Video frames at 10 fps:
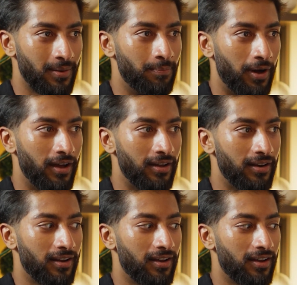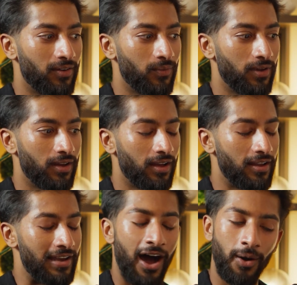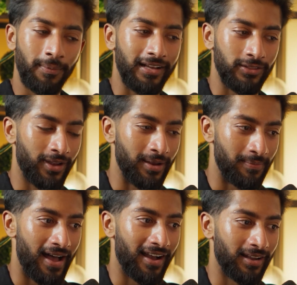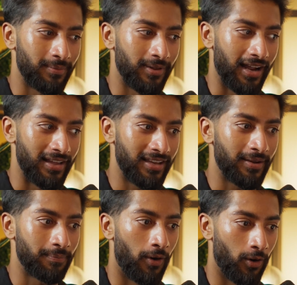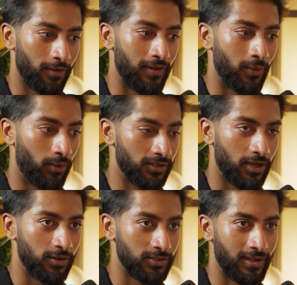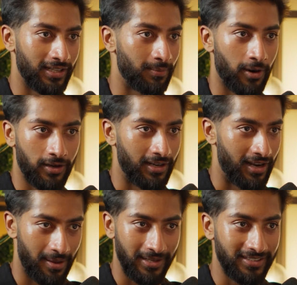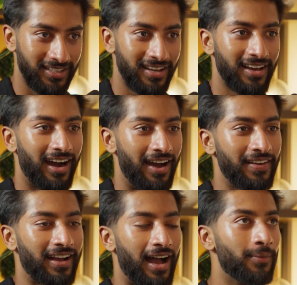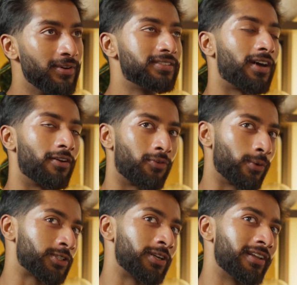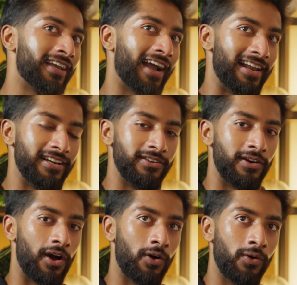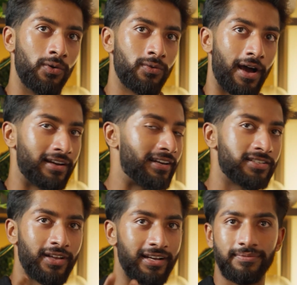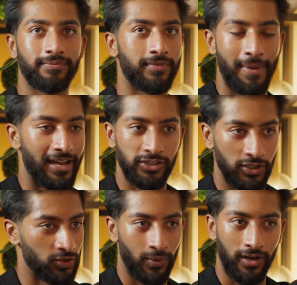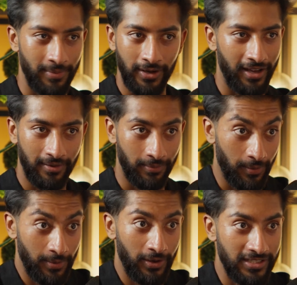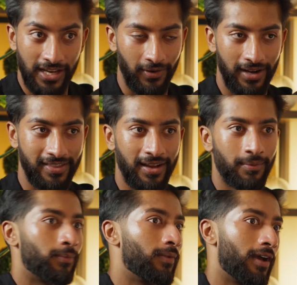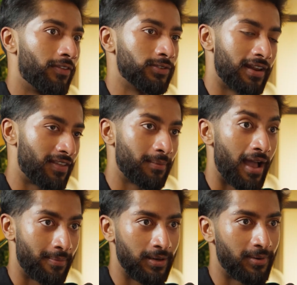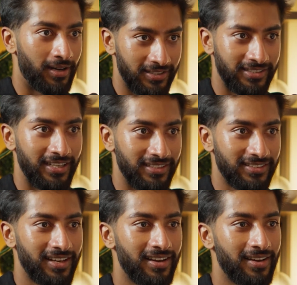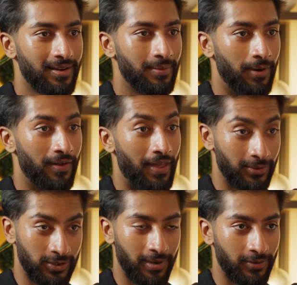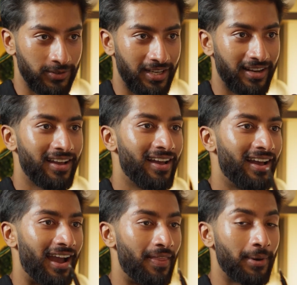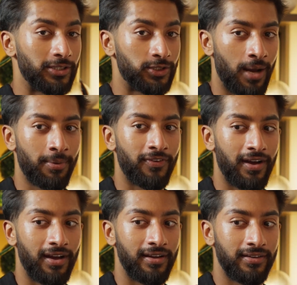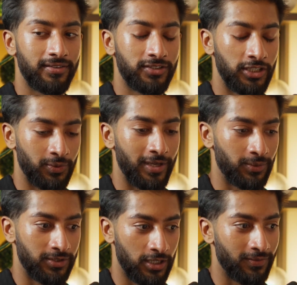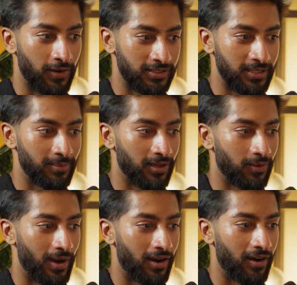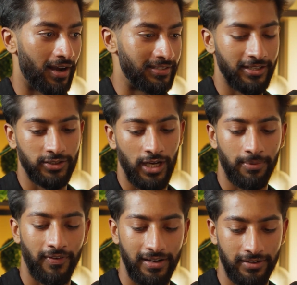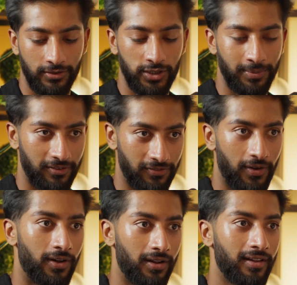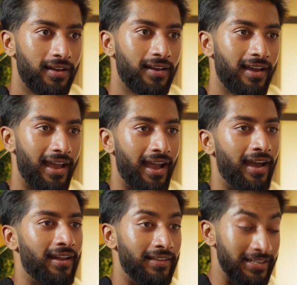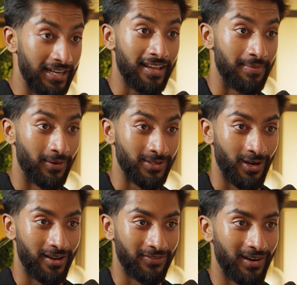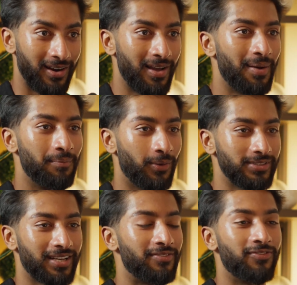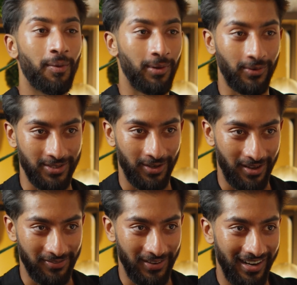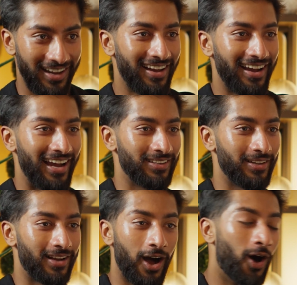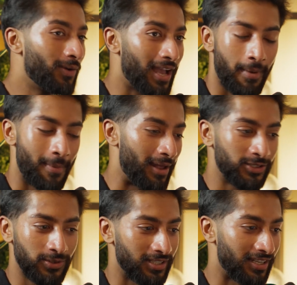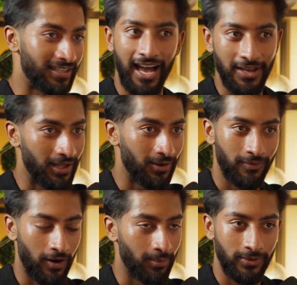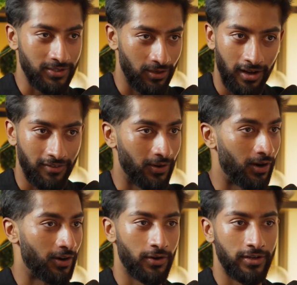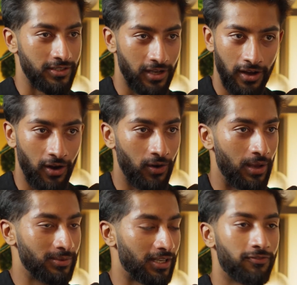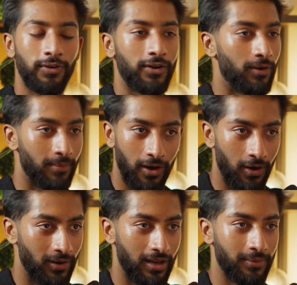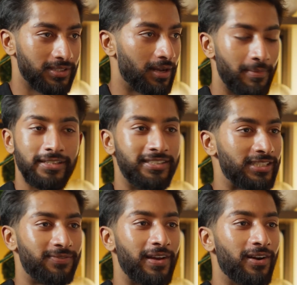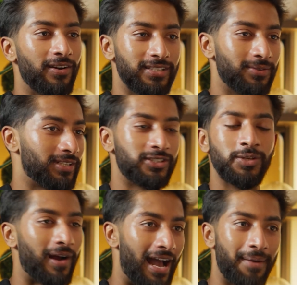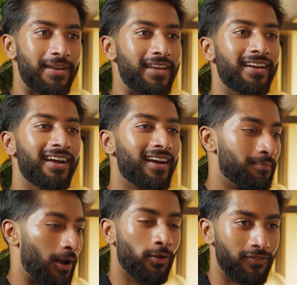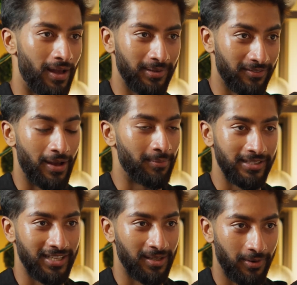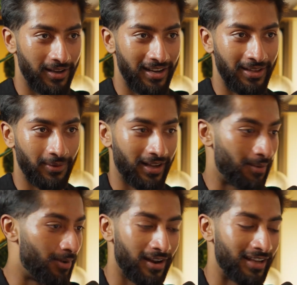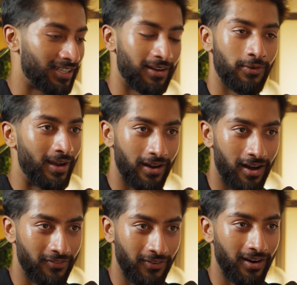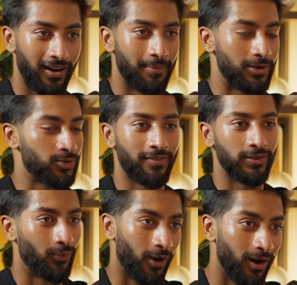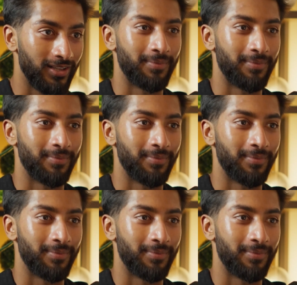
But now I'm like looking back and I'm like, I think part of it was also like the market dynamics. I think I was, unfortunately, I didn't know. I didn't get to like, the managers weren't communica- communicative or anything. Well, if there's anything happening behind the scenes, but that was super interesting. And then my Shopify situation was also very similar where I did a Shopify internship in the fall and they did give me a return offer, but it was like a verbal return offer. And they're like, oh yeah, my manager was like, yeah, you get a verbal return offer, you're good to go. It was like fully remote. It was like mid six figures. I was like super happy. My whole fam- family celebrated. They were like, Amon has like a great offer. I'm going to travel the world.